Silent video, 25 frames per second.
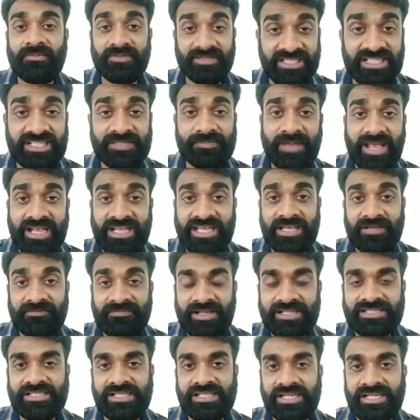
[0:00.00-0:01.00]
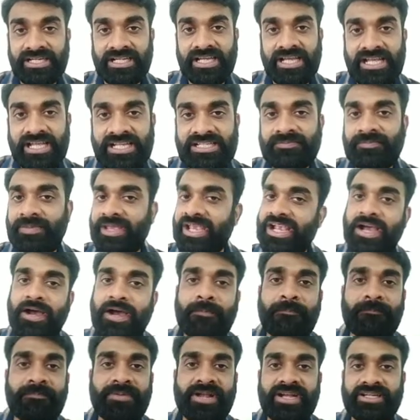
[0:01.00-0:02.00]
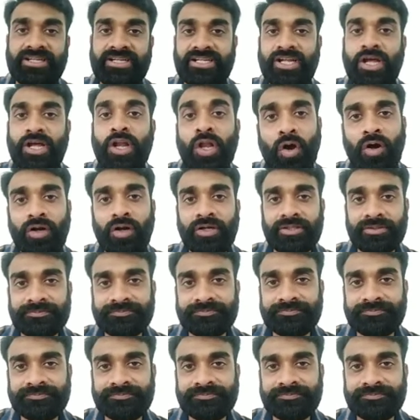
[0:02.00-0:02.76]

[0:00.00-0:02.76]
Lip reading: is being updated a lot